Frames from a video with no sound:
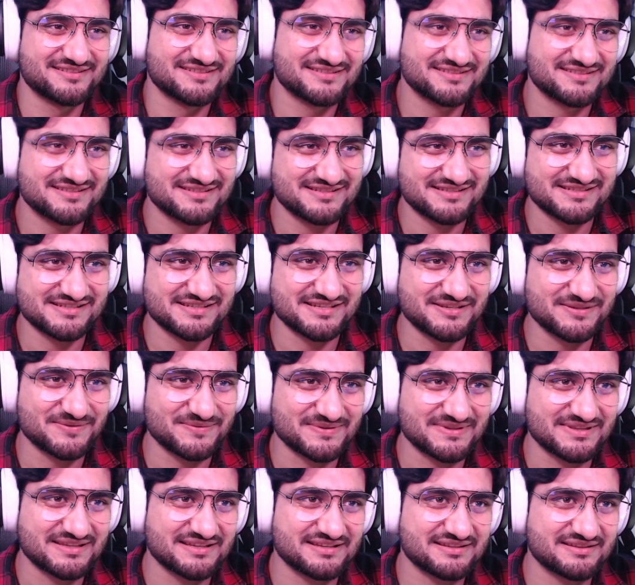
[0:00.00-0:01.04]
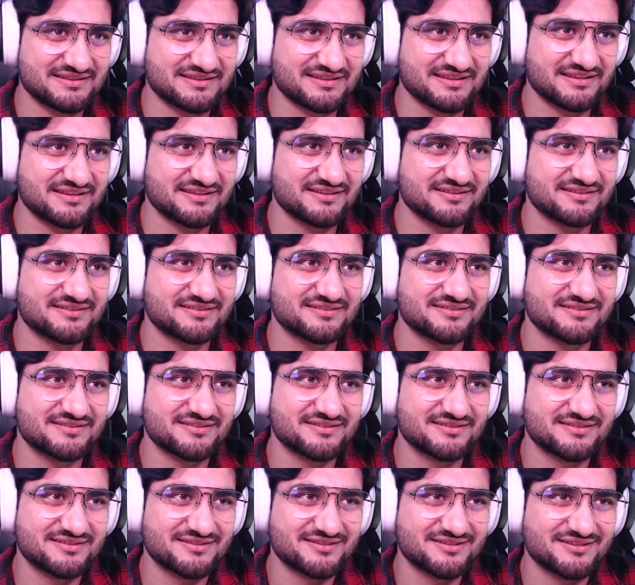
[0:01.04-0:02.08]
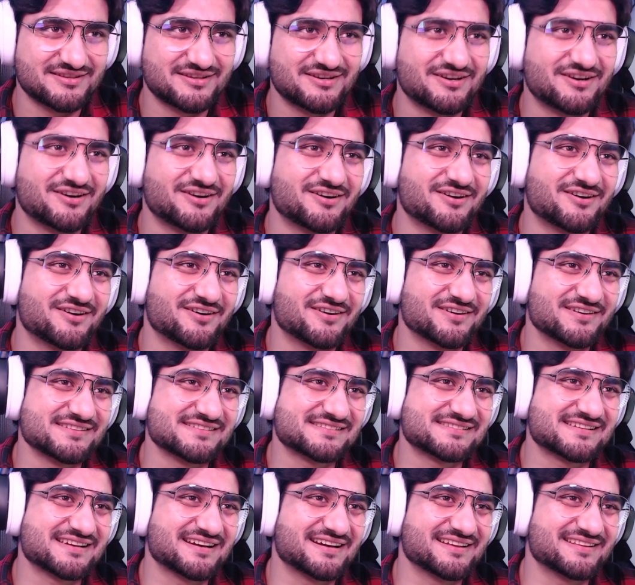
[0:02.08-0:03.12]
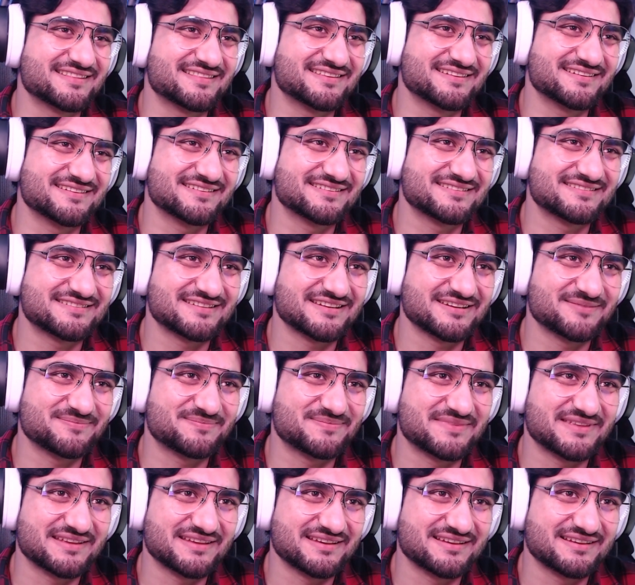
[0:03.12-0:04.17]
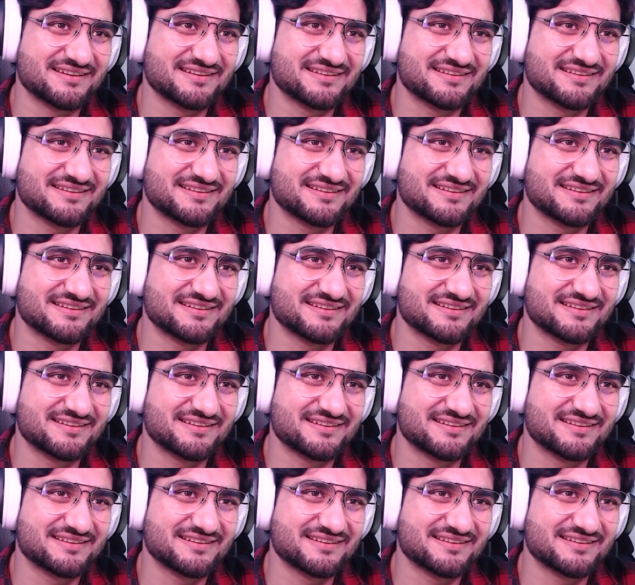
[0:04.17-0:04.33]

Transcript: see with that thing? Oh, he's got the tape thing.